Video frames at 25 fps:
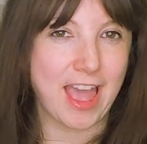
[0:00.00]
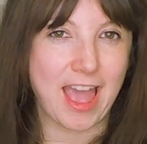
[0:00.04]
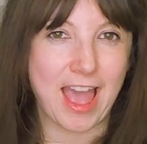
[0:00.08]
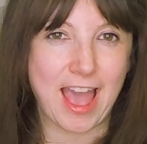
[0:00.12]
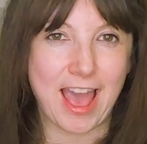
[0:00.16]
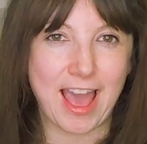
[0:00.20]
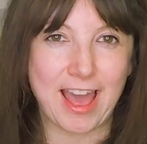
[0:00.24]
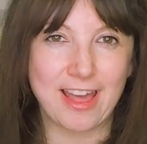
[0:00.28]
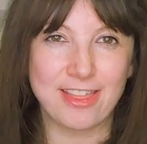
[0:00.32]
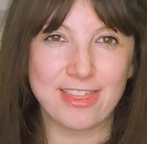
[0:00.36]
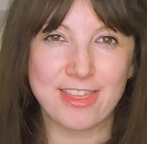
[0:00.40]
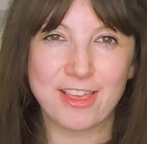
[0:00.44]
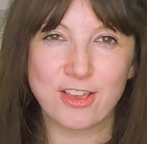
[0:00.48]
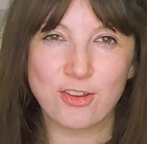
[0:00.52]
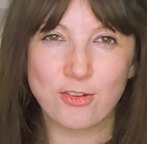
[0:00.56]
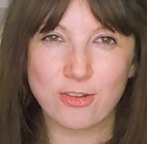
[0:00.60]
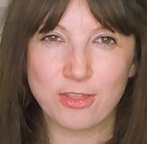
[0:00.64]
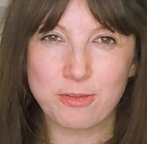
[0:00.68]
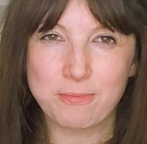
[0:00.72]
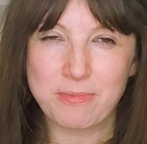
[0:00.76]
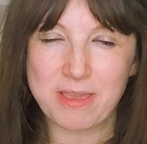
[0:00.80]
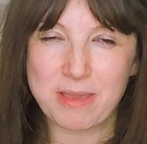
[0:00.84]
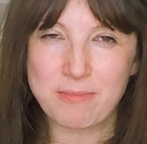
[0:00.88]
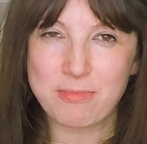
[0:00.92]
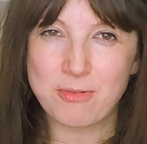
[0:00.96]
I think
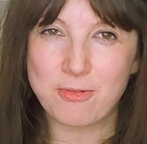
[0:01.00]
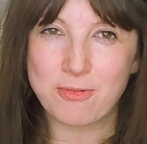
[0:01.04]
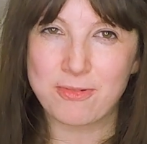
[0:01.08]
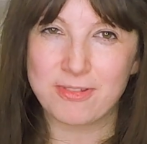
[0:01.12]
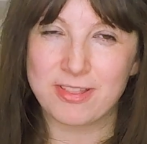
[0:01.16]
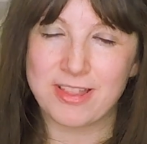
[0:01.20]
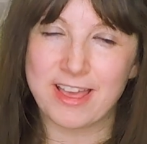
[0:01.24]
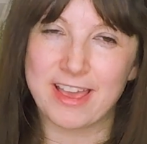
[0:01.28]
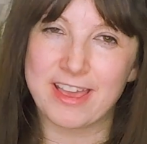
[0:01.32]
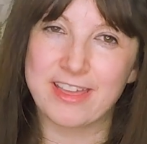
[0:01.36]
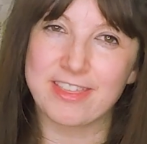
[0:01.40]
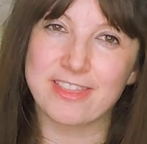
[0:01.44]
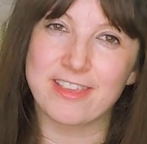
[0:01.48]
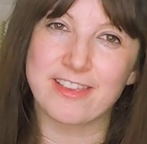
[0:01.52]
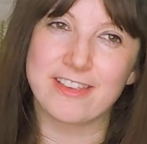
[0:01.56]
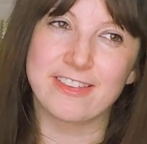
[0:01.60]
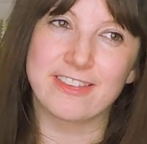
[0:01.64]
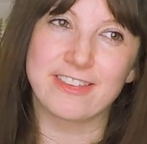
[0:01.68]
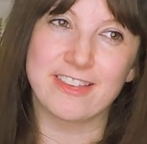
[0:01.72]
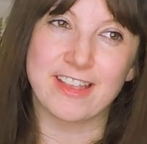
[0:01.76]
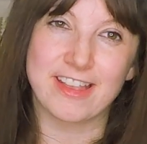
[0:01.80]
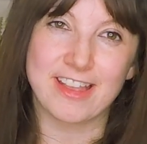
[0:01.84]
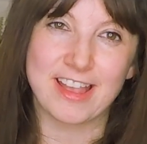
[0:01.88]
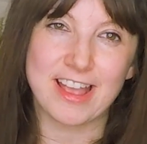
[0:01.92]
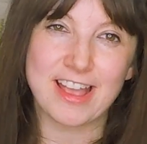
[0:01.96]
other people will like
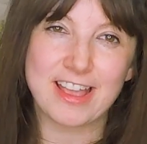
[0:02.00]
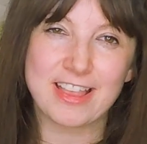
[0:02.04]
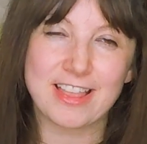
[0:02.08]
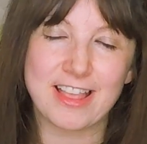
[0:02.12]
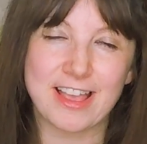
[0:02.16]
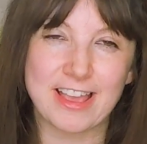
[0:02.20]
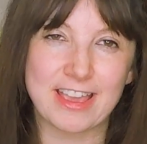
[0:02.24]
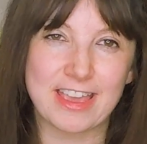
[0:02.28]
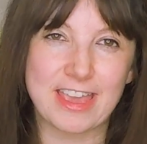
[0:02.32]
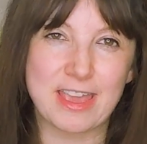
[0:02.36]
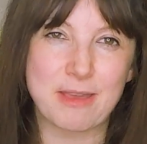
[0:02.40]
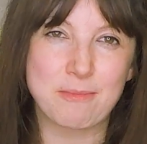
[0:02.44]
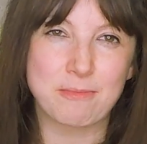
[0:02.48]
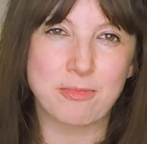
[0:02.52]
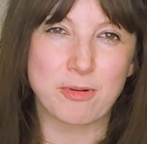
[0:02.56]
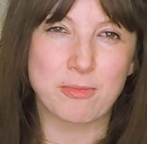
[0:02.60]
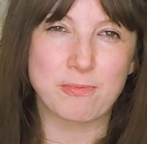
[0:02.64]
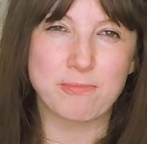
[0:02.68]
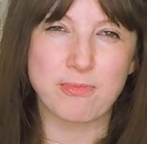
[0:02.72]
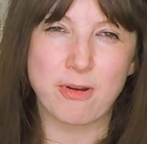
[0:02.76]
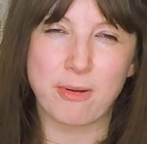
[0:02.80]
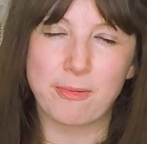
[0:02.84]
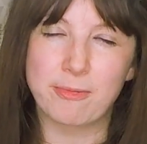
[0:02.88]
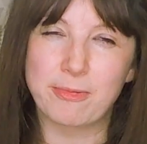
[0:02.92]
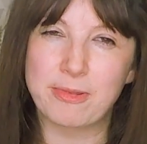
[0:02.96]
this and I like it, but
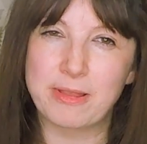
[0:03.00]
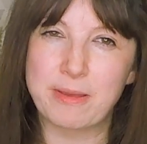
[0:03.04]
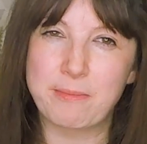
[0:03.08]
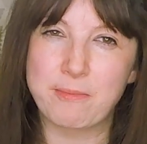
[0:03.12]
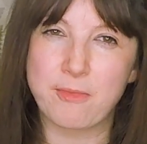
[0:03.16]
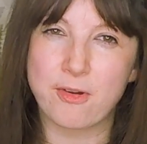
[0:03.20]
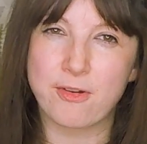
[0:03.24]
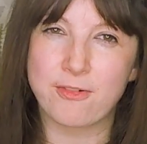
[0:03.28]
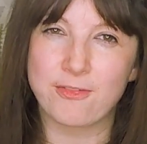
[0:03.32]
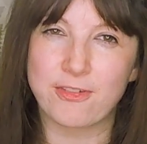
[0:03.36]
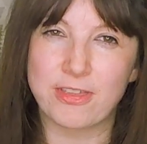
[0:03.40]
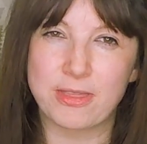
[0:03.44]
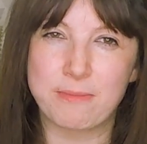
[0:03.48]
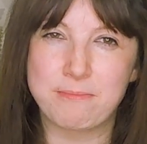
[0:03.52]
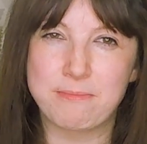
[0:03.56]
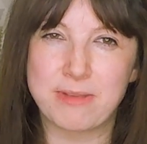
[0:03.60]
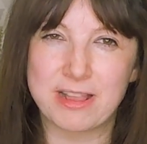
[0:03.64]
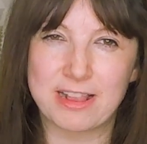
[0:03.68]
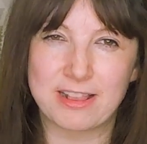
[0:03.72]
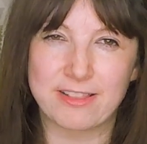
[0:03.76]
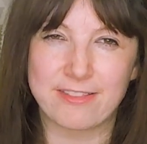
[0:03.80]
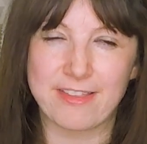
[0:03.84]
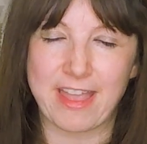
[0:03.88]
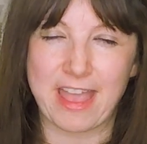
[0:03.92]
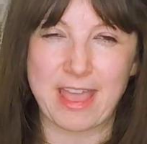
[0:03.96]
probably more for the
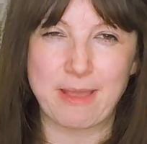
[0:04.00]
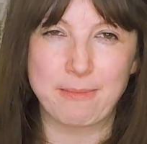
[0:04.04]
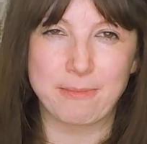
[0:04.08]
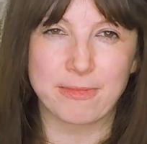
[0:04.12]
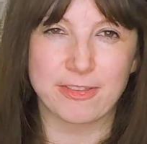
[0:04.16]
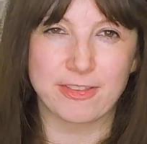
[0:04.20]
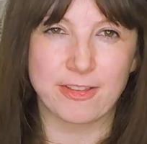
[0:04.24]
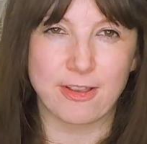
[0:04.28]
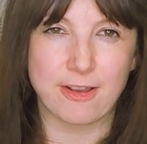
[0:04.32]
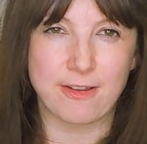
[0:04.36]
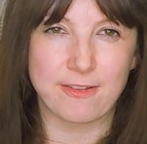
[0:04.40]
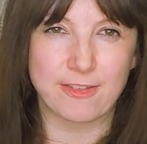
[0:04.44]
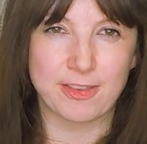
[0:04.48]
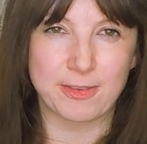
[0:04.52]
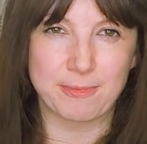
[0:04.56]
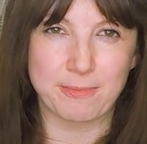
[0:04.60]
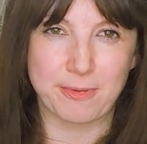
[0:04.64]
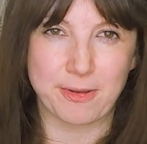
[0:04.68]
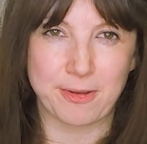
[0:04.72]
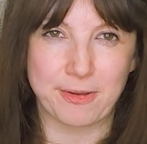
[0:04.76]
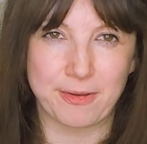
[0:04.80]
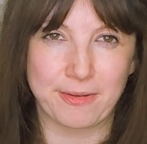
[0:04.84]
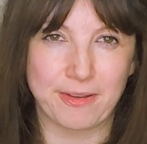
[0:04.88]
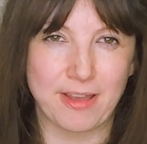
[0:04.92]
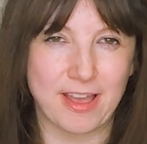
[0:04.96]
middle name sort of
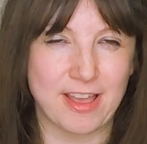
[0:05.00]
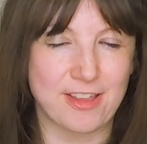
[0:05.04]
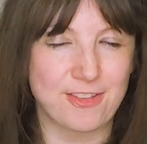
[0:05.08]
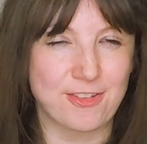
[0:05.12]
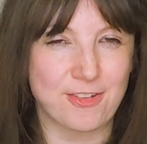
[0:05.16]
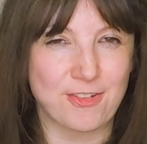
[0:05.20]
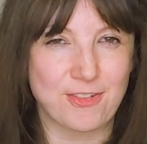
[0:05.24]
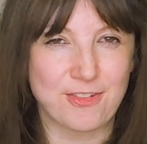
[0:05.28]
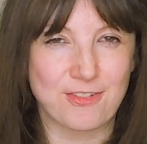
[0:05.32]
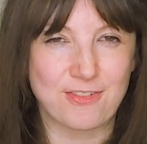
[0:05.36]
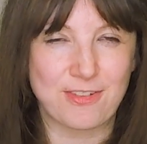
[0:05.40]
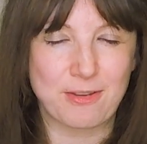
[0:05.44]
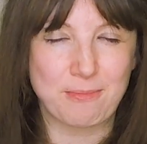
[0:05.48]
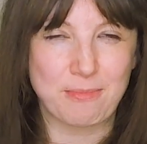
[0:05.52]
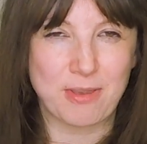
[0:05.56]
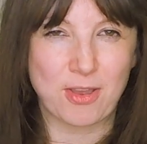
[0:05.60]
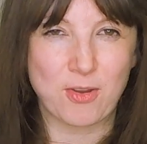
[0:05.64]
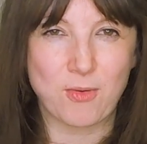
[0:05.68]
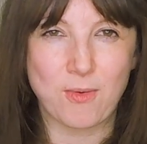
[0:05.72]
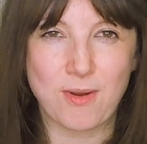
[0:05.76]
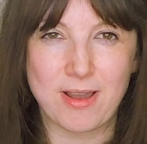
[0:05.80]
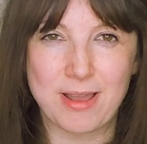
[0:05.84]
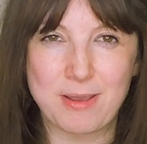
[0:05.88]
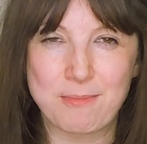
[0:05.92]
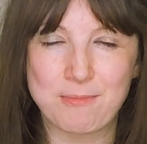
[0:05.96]
spot. I don't know if I'd be
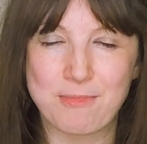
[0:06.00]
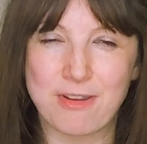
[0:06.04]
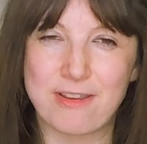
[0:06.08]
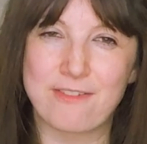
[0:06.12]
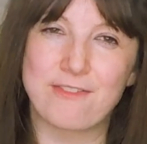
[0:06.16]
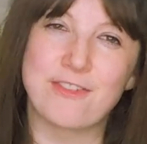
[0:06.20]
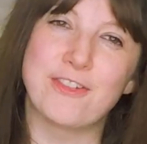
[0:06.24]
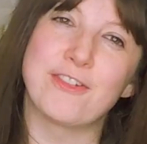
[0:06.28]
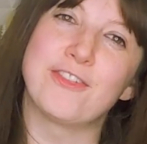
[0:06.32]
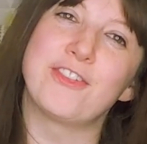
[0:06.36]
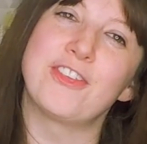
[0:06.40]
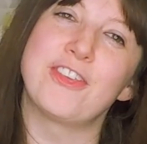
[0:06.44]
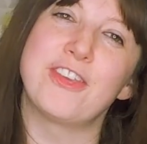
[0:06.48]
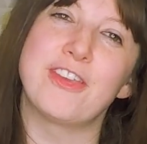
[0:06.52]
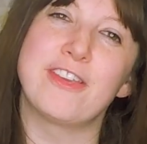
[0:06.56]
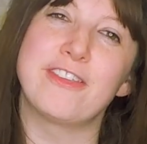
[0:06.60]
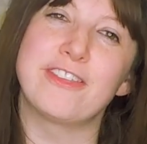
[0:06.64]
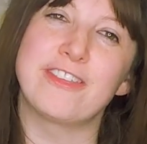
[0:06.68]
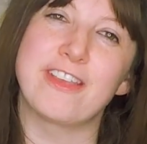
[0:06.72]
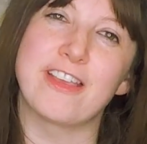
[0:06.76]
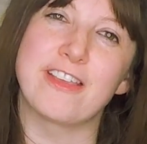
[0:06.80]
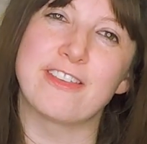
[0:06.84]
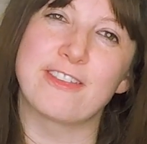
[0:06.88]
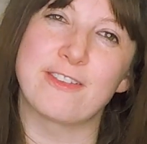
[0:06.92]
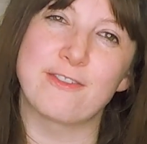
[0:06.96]
quite brave enough to
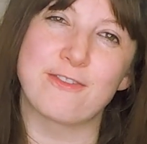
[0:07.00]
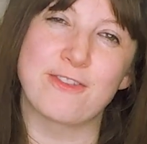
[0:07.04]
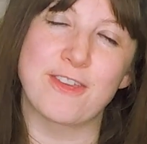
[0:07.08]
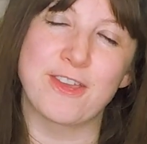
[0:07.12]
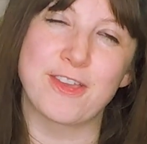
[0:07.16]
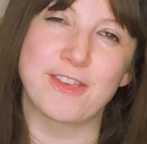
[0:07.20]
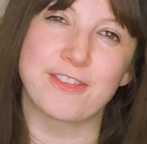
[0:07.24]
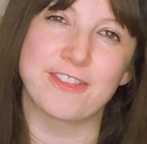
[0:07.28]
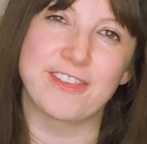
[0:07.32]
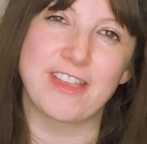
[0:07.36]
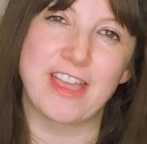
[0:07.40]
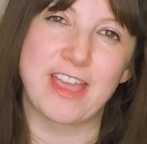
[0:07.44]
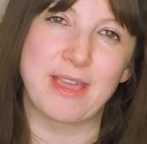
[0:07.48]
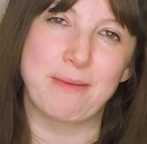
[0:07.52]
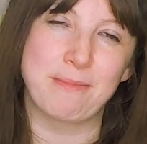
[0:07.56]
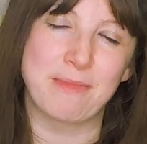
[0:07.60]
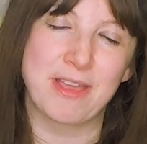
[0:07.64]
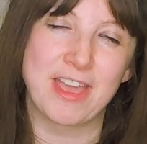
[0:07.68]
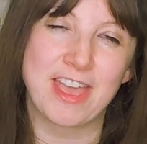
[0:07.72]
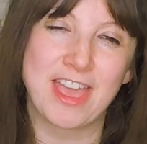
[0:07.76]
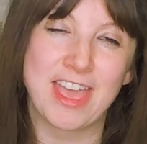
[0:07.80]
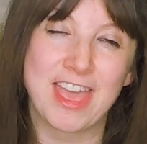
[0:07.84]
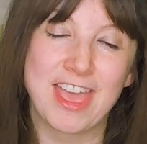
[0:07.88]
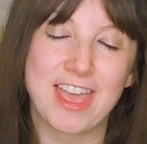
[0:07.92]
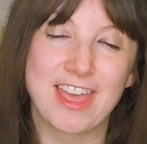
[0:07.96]
use it as a first name.
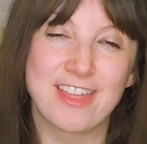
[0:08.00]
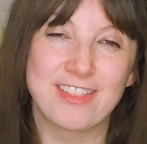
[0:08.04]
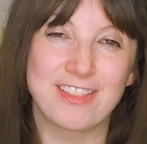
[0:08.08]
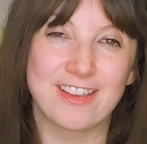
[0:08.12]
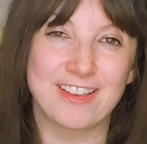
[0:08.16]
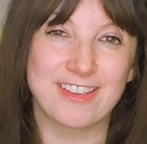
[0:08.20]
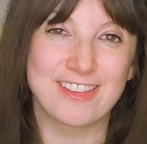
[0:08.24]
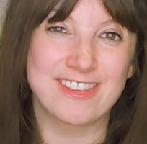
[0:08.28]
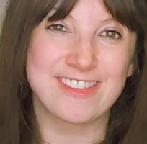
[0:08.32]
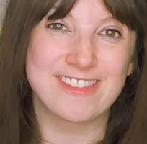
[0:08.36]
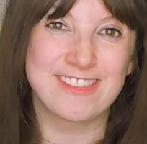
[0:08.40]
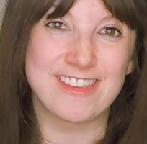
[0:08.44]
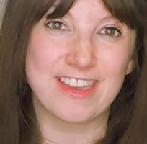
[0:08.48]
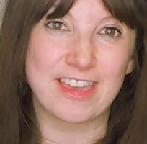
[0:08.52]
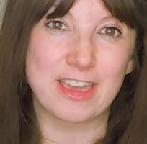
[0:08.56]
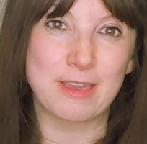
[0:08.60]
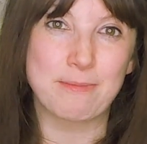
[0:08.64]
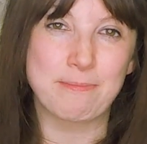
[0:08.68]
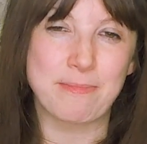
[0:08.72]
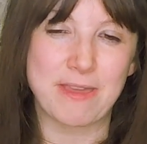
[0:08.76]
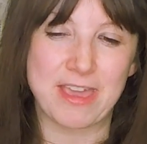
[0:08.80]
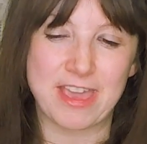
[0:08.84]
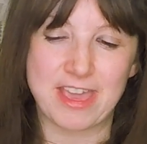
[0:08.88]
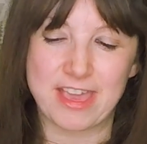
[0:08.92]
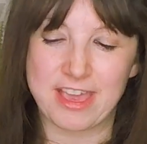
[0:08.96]
That's
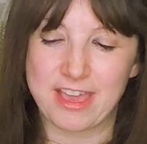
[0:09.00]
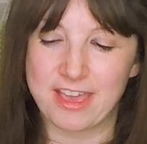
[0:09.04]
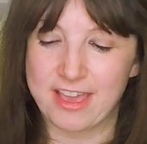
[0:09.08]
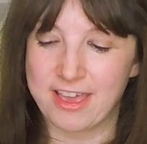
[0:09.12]
Digby.